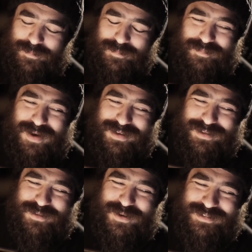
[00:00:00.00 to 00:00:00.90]
Michael
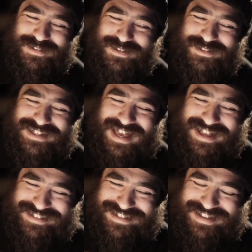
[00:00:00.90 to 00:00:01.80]
Rosen usually
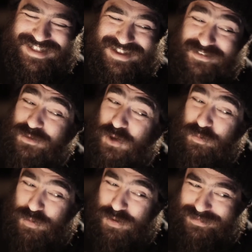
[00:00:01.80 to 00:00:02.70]
don't know him
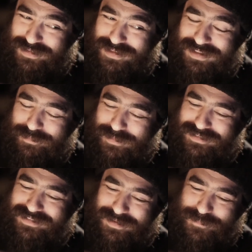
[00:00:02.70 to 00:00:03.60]
personally,
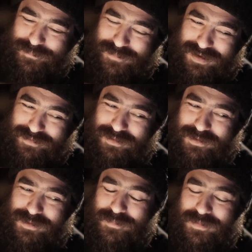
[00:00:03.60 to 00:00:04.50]
but I follow
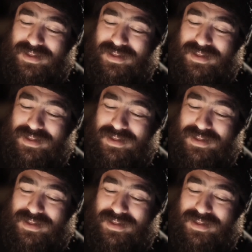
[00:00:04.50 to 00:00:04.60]
him.